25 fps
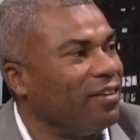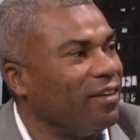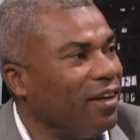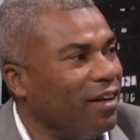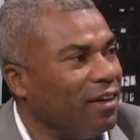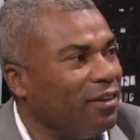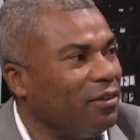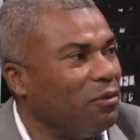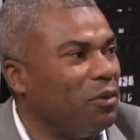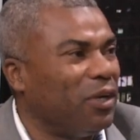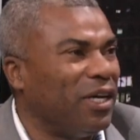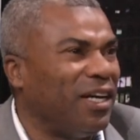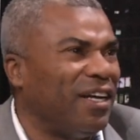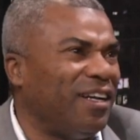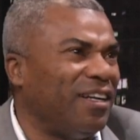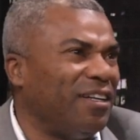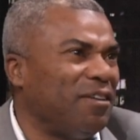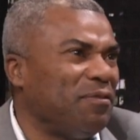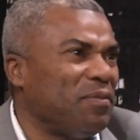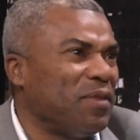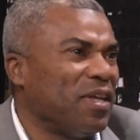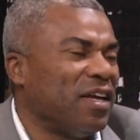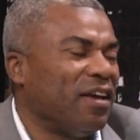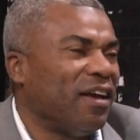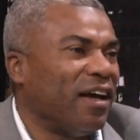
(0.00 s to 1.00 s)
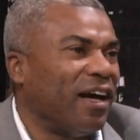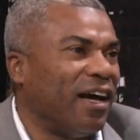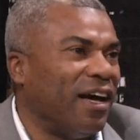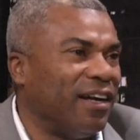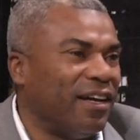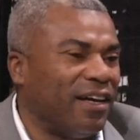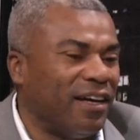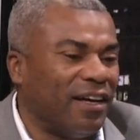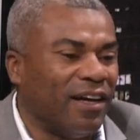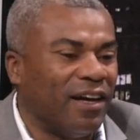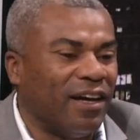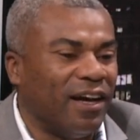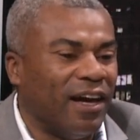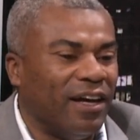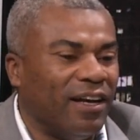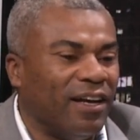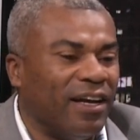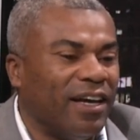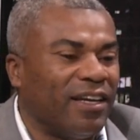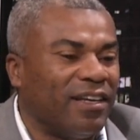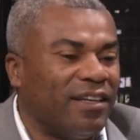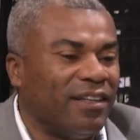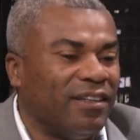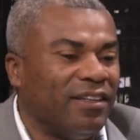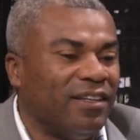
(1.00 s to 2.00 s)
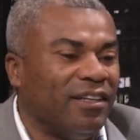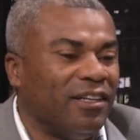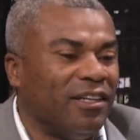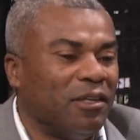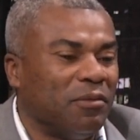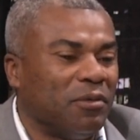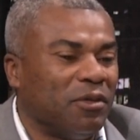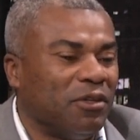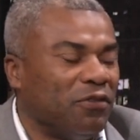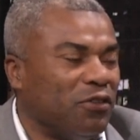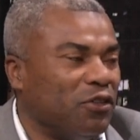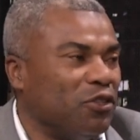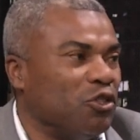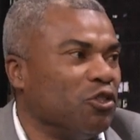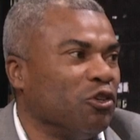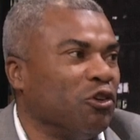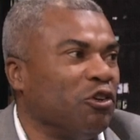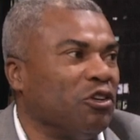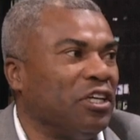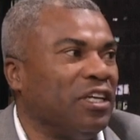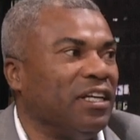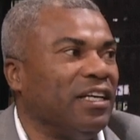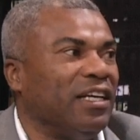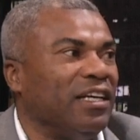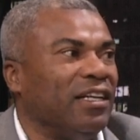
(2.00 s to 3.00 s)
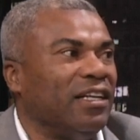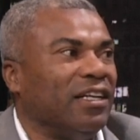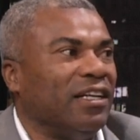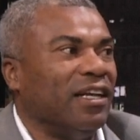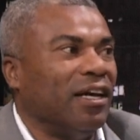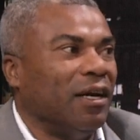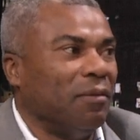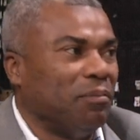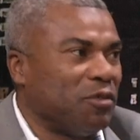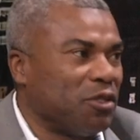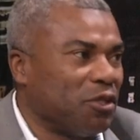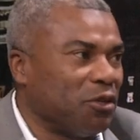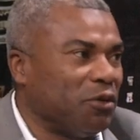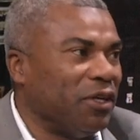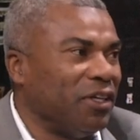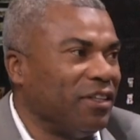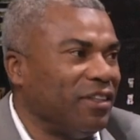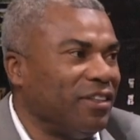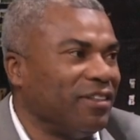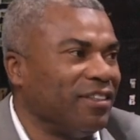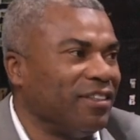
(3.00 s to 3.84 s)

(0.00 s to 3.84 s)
a little bit of both. I like a little bit of the journey leading up to it.